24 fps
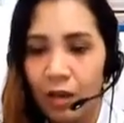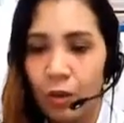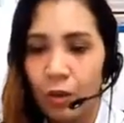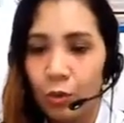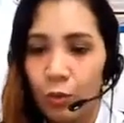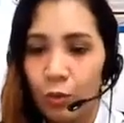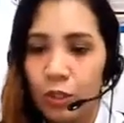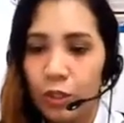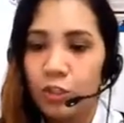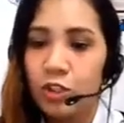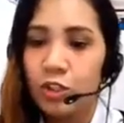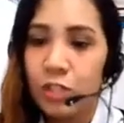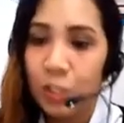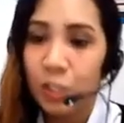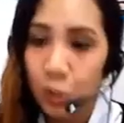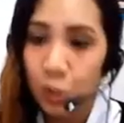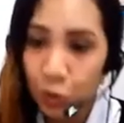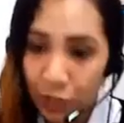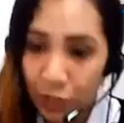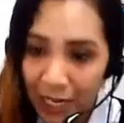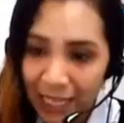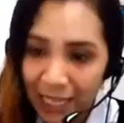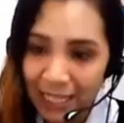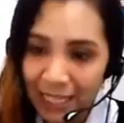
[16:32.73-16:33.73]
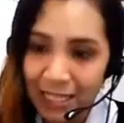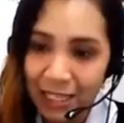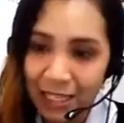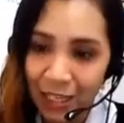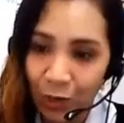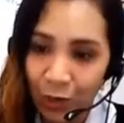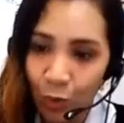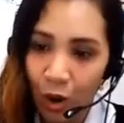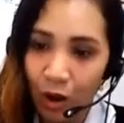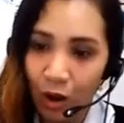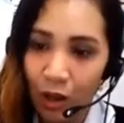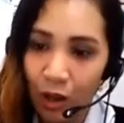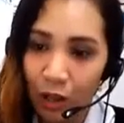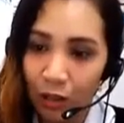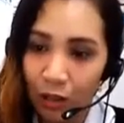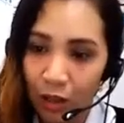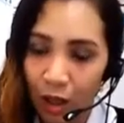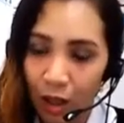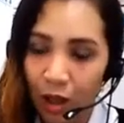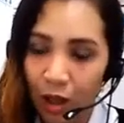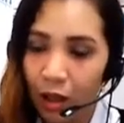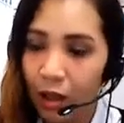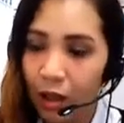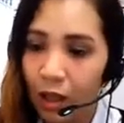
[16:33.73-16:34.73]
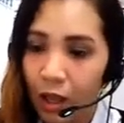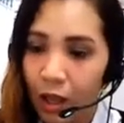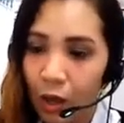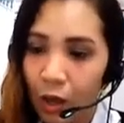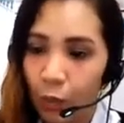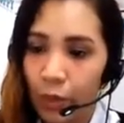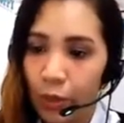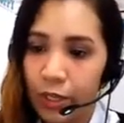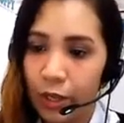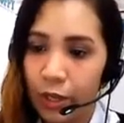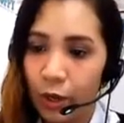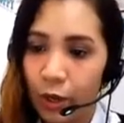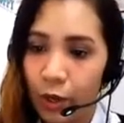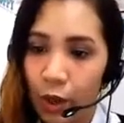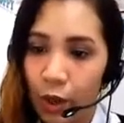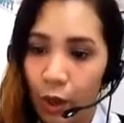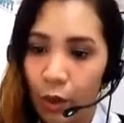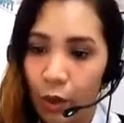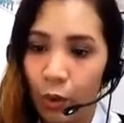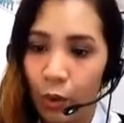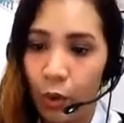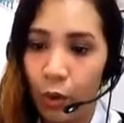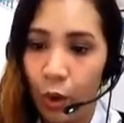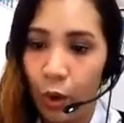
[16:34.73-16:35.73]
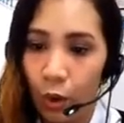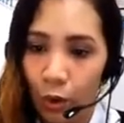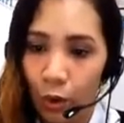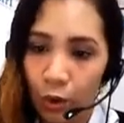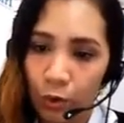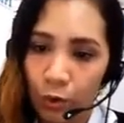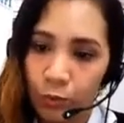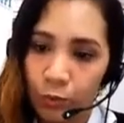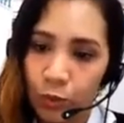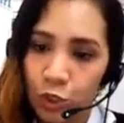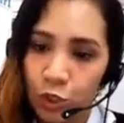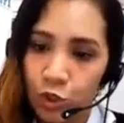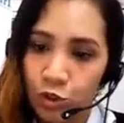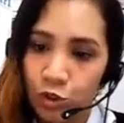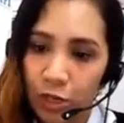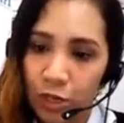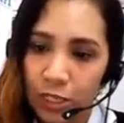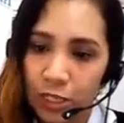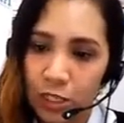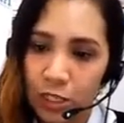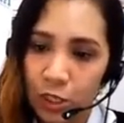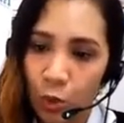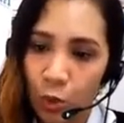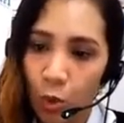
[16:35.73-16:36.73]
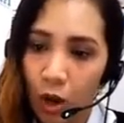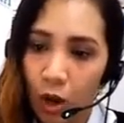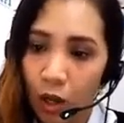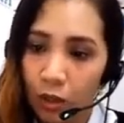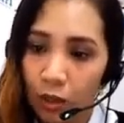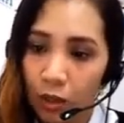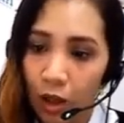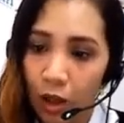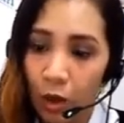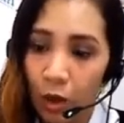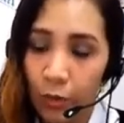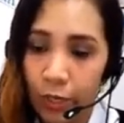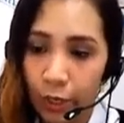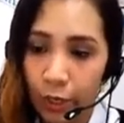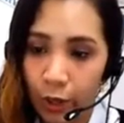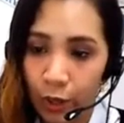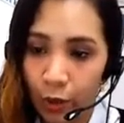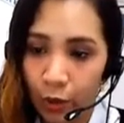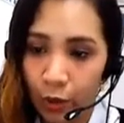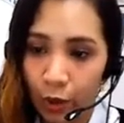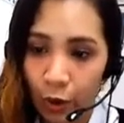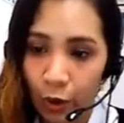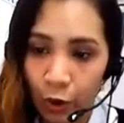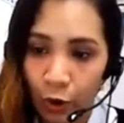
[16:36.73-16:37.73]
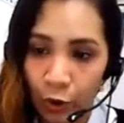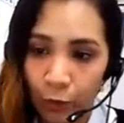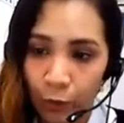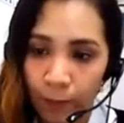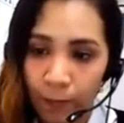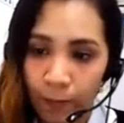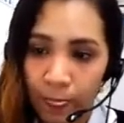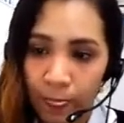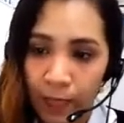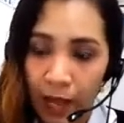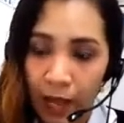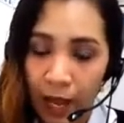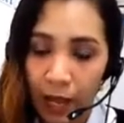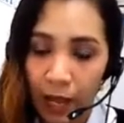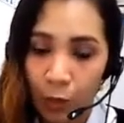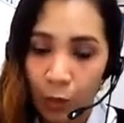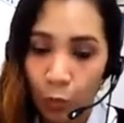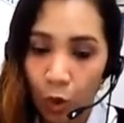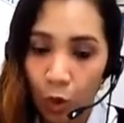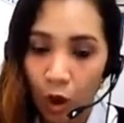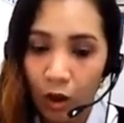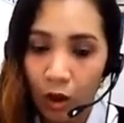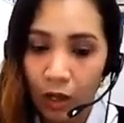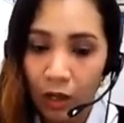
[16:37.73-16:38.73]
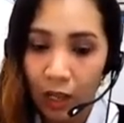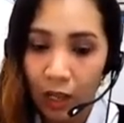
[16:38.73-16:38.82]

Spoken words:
Which streets do you walk along when you go home? Which streets do you walk along when you go home? I walk